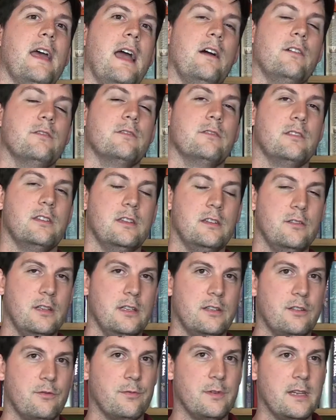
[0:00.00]
house and you
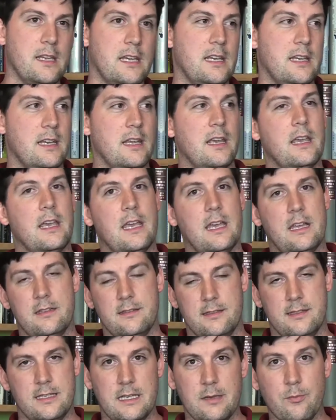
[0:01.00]
get to read
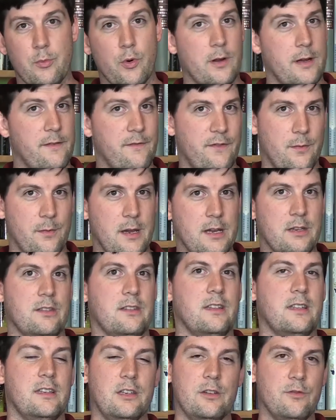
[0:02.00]
and see more
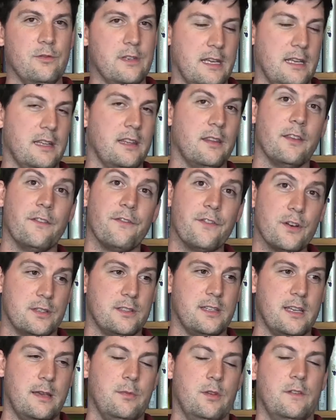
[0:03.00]
information than you did the
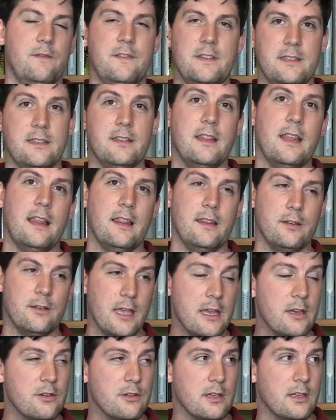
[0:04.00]
first time you visited that
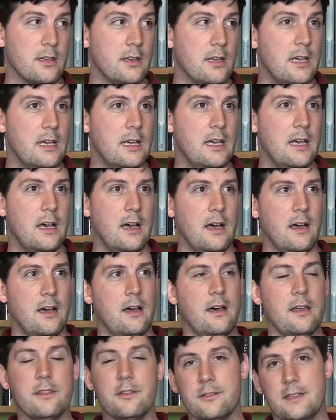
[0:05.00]
location.
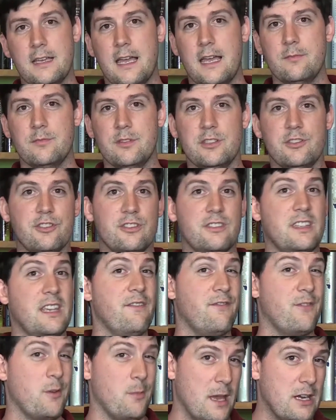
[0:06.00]
Other times it's just
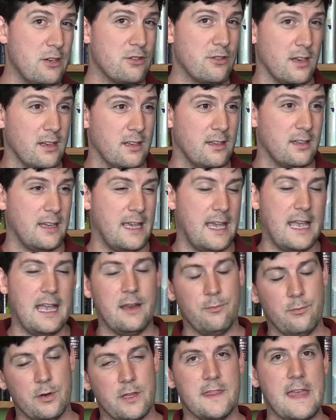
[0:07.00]
information.
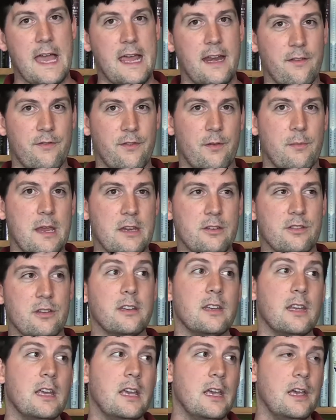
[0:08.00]
And with that
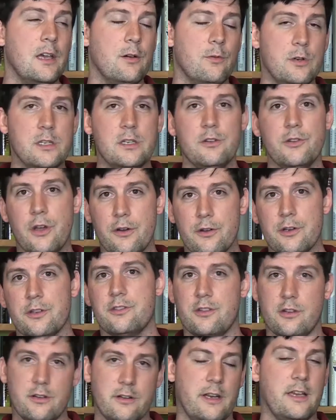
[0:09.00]
information, when you go to
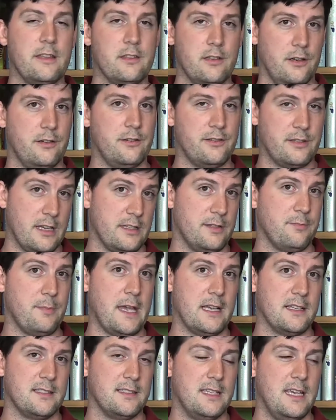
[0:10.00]
certain other
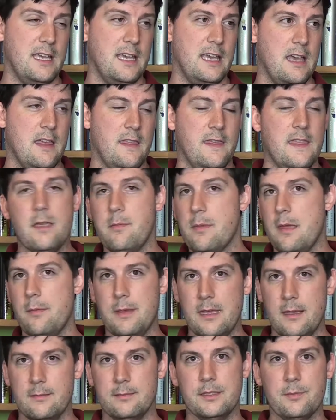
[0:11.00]
suspects, they may
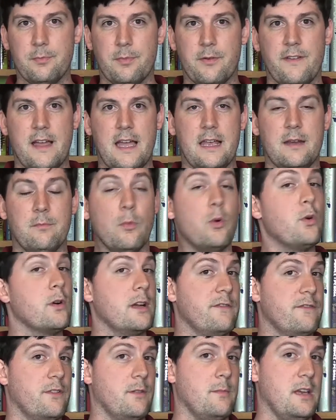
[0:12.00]
be able to provide more
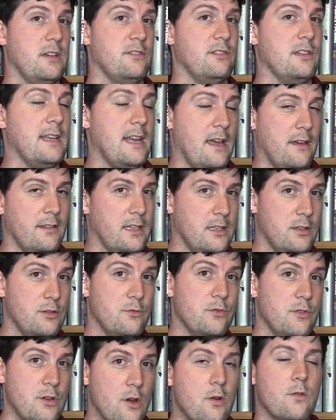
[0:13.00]
information now that you
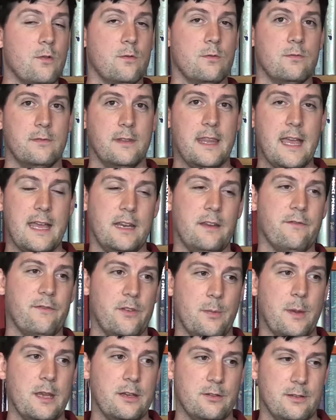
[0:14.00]
know that
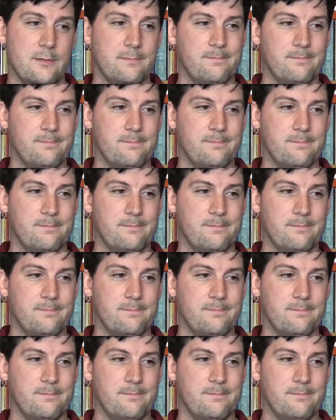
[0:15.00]
information.